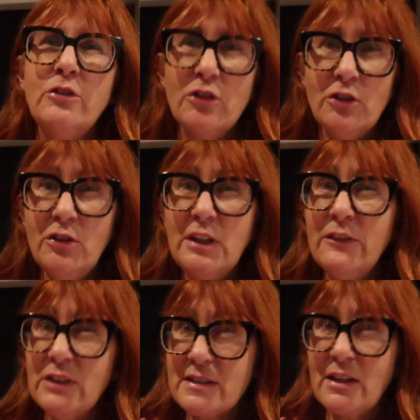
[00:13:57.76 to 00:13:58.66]
do give
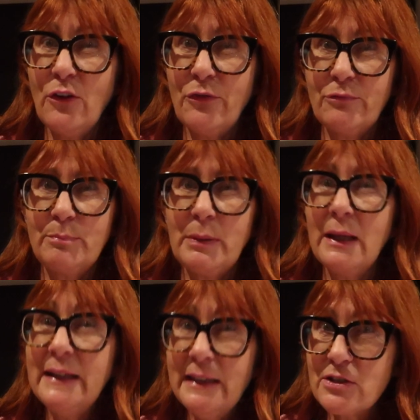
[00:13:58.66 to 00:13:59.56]
yourself
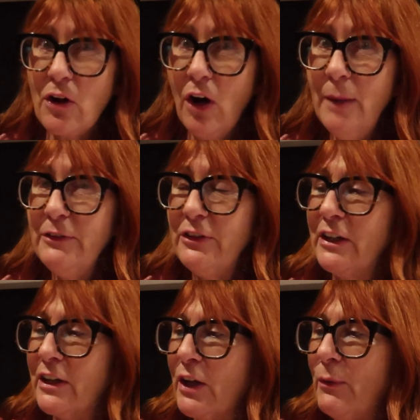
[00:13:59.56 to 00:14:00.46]
plenty of time if you're
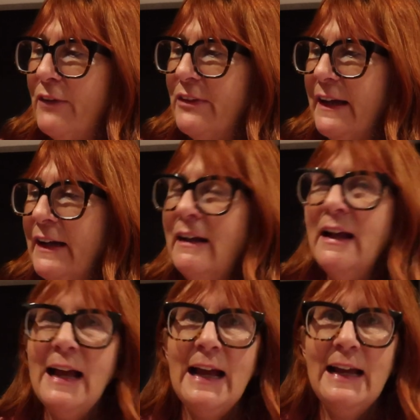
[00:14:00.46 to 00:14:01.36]
going to go over there,
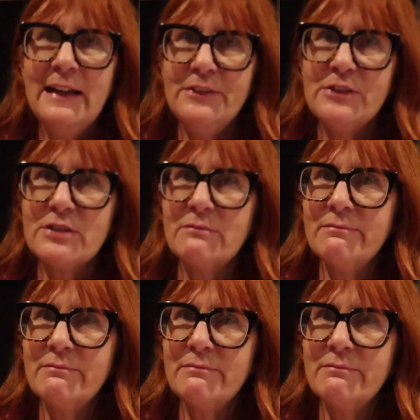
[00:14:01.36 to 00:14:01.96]
and